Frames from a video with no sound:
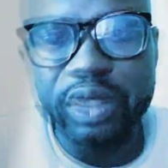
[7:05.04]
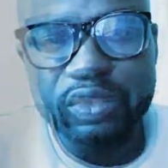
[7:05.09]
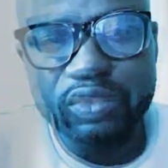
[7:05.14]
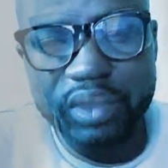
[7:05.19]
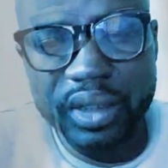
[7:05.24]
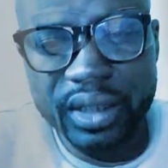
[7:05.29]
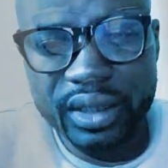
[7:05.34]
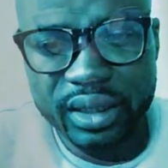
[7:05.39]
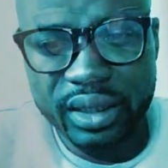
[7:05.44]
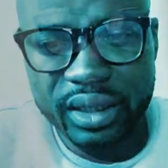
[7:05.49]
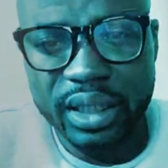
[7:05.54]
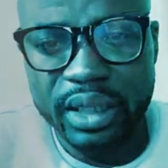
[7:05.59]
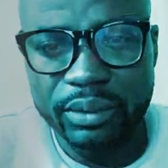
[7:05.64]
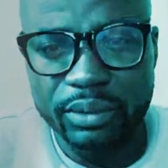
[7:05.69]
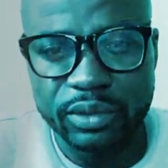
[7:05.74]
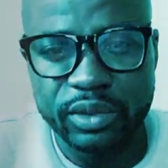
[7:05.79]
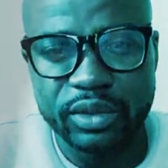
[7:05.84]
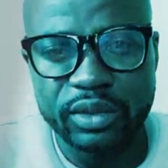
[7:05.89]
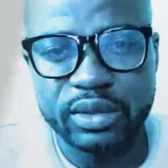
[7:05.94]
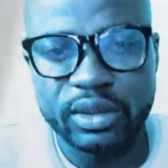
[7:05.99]
to accept
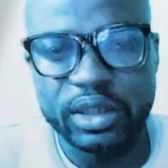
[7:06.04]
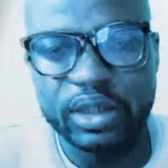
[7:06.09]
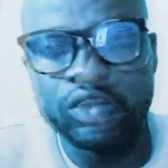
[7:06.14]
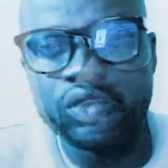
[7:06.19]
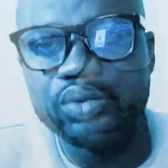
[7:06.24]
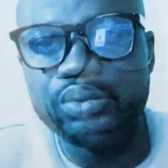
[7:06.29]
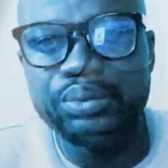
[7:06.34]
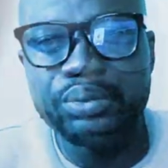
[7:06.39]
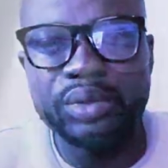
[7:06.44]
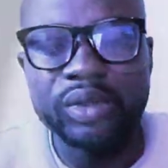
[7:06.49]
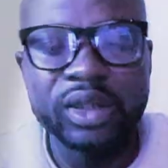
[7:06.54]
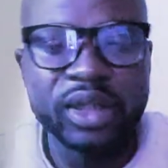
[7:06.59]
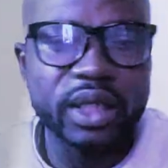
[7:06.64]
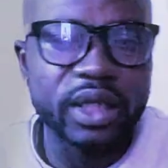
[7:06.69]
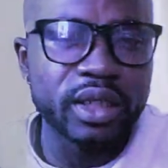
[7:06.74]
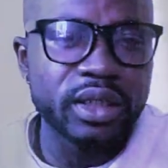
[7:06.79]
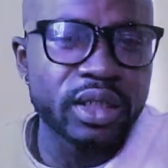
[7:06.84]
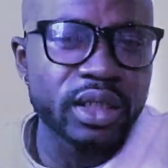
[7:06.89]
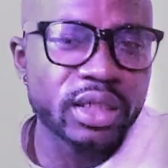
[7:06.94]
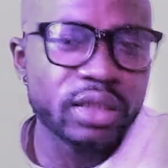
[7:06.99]
that
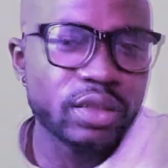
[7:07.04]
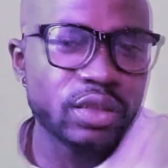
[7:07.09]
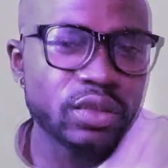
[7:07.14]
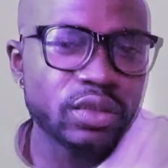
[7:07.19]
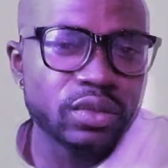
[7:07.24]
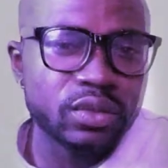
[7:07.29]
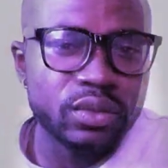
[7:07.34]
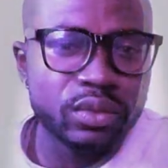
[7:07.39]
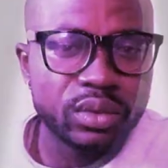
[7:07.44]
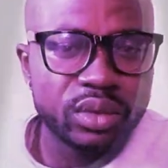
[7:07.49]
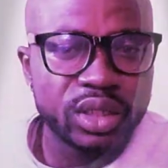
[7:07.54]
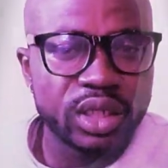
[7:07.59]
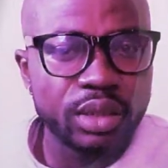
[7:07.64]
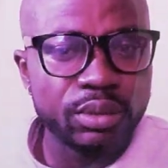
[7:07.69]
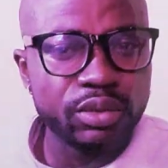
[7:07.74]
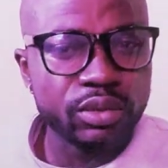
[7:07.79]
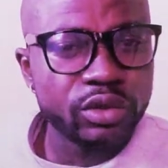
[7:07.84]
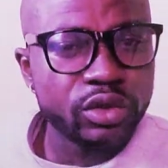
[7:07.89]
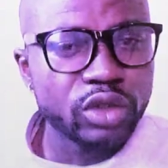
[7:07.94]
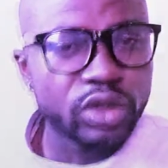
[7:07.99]
you keep
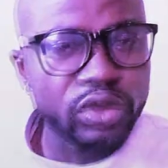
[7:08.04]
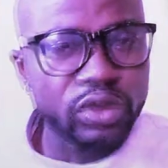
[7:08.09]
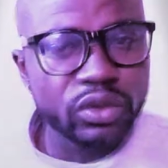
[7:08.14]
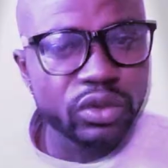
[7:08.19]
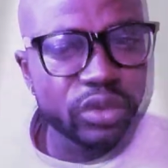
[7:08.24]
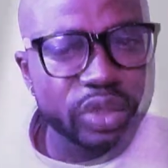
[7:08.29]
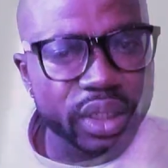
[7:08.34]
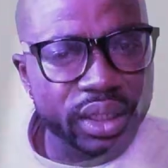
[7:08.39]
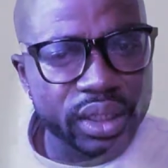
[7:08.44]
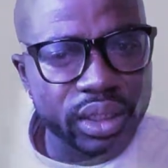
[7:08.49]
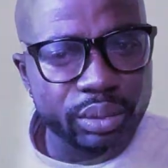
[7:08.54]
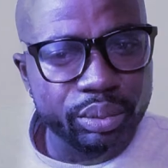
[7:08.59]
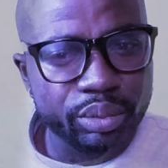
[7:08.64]
your dude that's in